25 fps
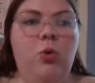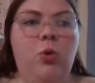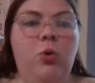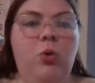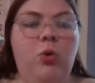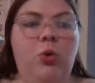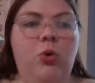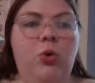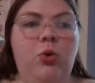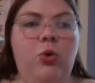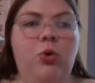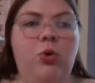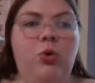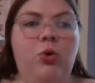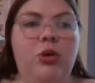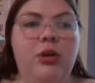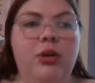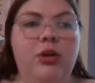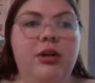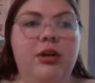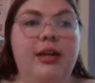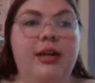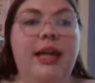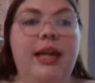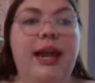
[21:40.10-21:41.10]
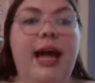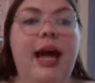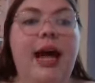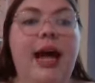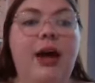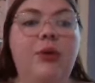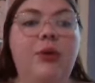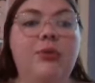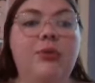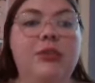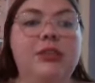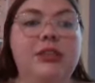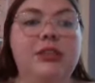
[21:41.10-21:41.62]
Ooh! Get
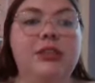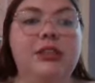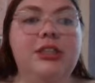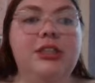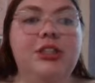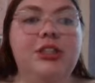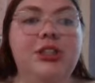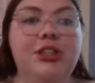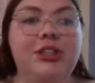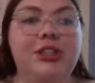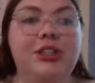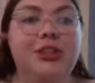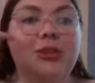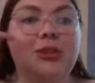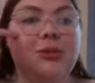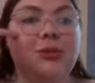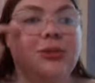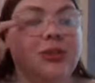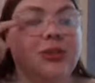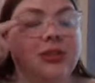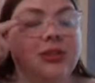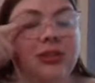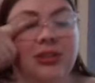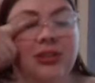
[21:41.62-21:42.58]
out! No!